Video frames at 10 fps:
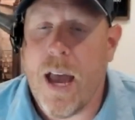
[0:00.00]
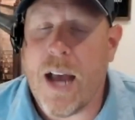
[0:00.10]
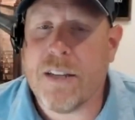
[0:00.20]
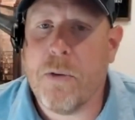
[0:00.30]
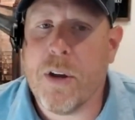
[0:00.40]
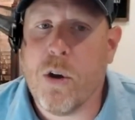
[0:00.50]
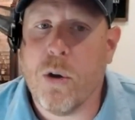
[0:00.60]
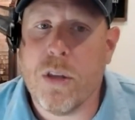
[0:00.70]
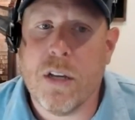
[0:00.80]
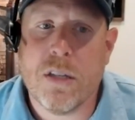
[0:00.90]
As I
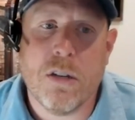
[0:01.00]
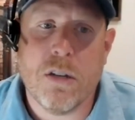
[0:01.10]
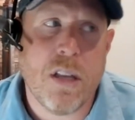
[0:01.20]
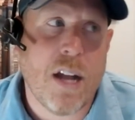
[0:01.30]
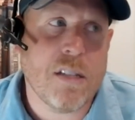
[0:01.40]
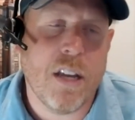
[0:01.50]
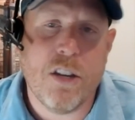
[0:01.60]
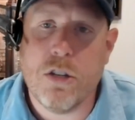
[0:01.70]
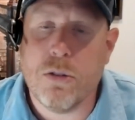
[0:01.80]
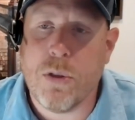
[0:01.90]
record this, there's lots of
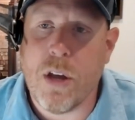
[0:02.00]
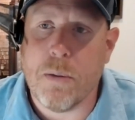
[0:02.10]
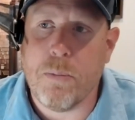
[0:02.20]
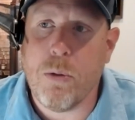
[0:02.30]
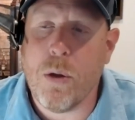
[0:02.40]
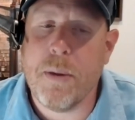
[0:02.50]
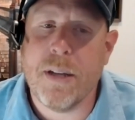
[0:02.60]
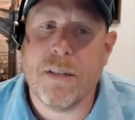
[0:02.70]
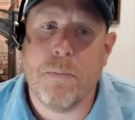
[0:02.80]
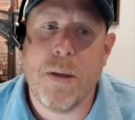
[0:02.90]
issues with
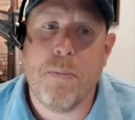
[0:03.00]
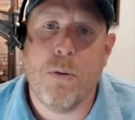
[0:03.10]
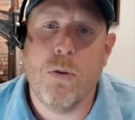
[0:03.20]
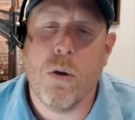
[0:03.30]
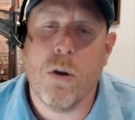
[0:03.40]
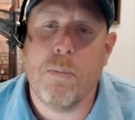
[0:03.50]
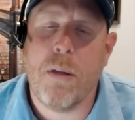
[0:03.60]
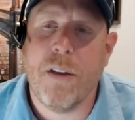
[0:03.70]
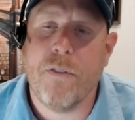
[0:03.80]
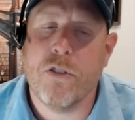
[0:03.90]
unemployment and people who are
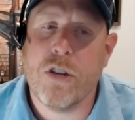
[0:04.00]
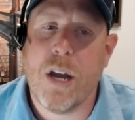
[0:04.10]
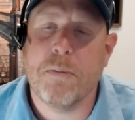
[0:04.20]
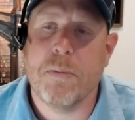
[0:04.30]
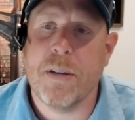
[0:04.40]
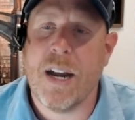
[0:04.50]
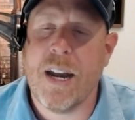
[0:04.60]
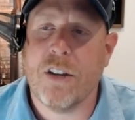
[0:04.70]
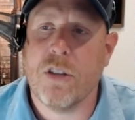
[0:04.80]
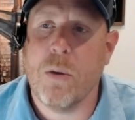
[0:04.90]
applying for jobs but not
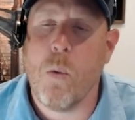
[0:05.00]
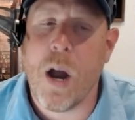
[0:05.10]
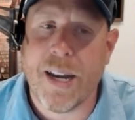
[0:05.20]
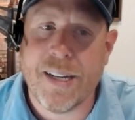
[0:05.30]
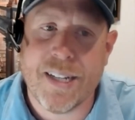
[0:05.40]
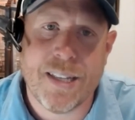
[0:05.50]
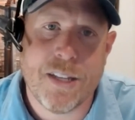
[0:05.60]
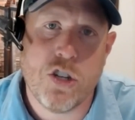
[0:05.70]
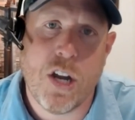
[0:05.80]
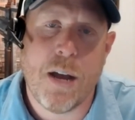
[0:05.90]
actually wanting to get
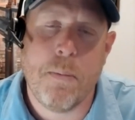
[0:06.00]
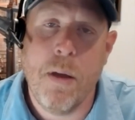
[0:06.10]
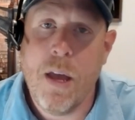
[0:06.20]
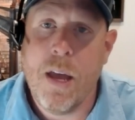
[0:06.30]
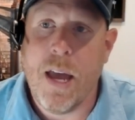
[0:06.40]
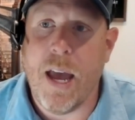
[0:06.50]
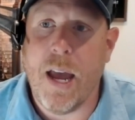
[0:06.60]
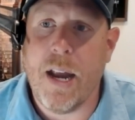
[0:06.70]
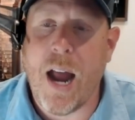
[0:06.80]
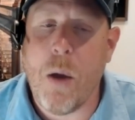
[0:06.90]
the job.
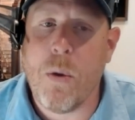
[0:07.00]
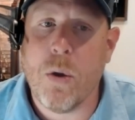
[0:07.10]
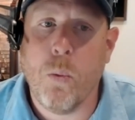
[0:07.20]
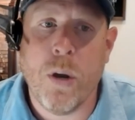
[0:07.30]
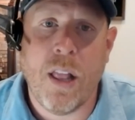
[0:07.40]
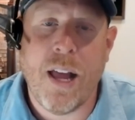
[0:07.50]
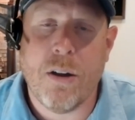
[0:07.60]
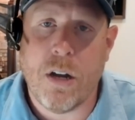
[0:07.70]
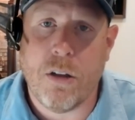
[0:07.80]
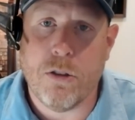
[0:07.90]
And I want to whittle
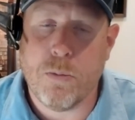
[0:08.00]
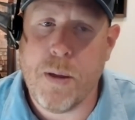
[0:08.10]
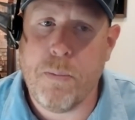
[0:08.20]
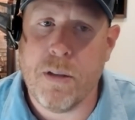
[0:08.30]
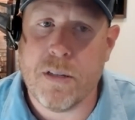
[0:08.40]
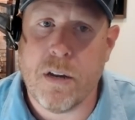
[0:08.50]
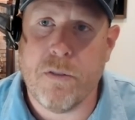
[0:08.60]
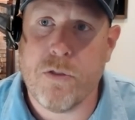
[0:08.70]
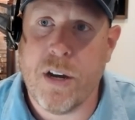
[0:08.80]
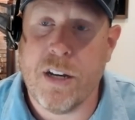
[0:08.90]
out all those people instead
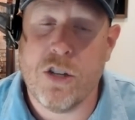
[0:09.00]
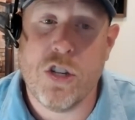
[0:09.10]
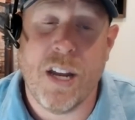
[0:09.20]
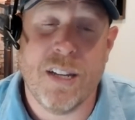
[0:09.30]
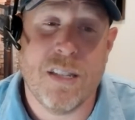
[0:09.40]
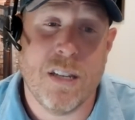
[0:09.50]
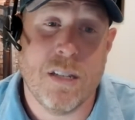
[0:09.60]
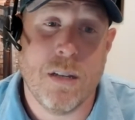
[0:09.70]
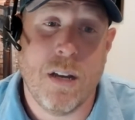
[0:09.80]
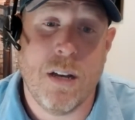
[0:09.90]
of trying to chase
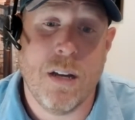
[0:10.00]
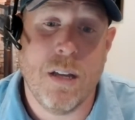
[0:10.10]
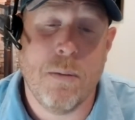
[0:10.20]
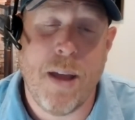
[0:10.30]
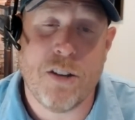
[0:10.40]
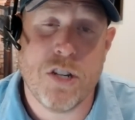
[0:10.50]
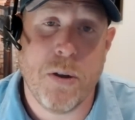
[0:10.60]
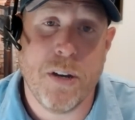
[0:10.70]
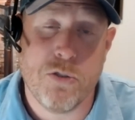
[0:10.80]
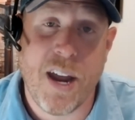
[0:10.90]
this
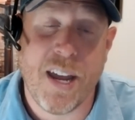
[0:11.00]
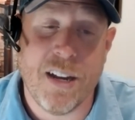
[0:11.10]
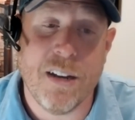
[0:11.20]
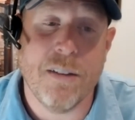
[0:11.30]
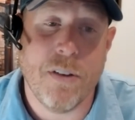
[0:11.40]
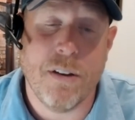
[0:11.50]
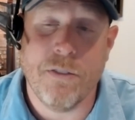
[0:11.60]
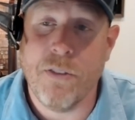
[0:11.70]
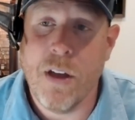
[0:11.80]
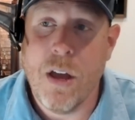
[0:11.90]
imaginary dragon
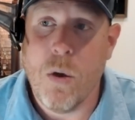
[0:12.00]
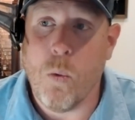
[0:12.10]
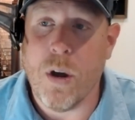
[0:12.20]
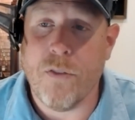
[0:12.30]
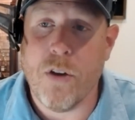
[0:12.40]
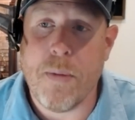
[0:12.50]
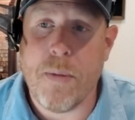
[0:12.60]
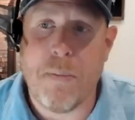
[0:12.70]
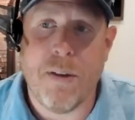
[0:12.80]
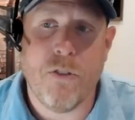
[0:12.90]
of whatever it
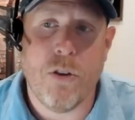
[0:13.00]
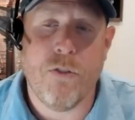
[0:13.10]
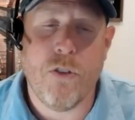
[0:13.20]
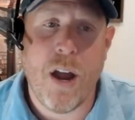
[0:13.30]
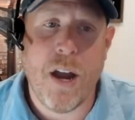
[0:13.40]
may be for